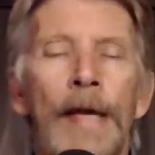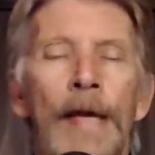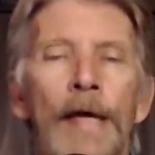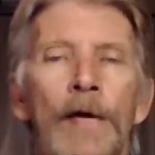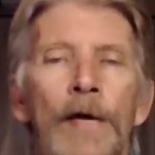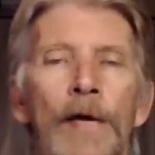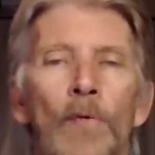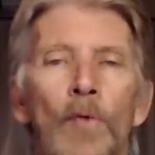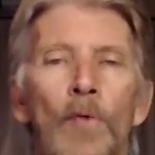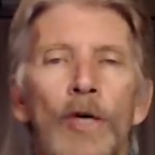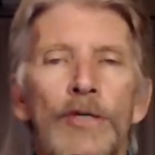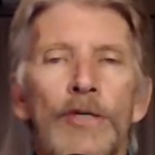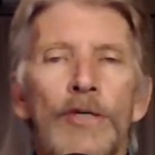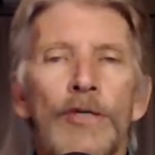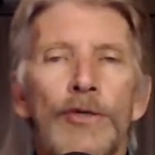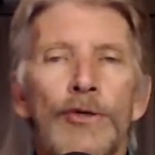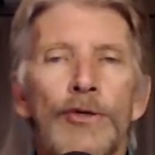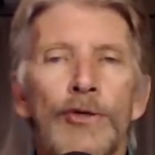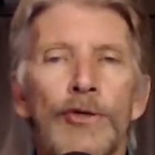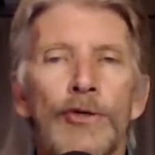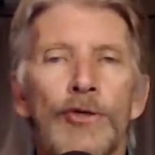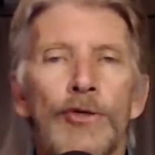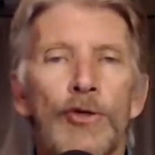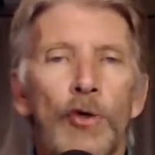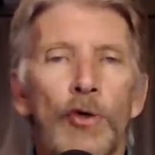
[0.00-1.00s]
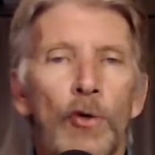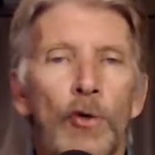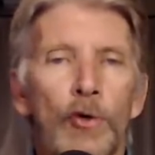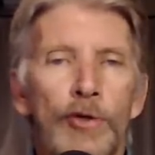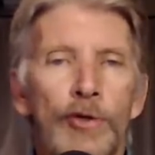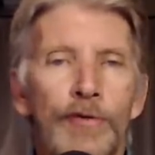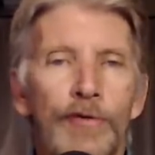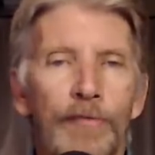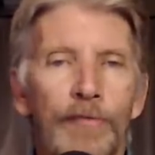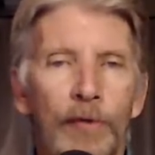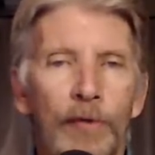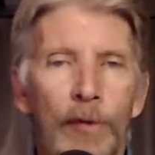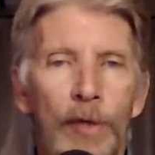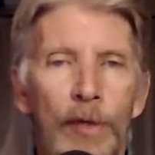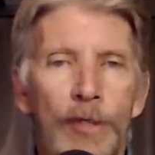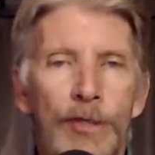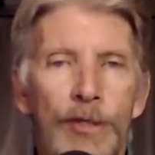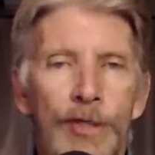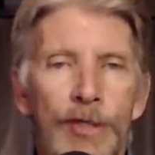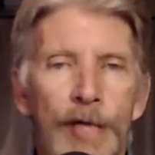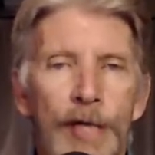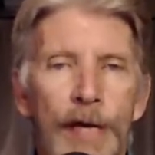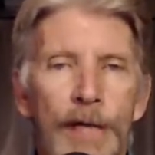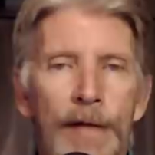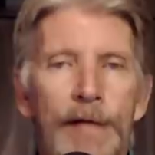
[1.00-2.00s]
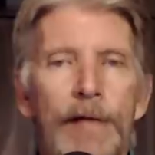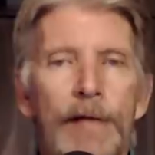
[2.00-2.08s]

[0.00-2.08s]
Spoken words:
It wasn't just George Floyd's death,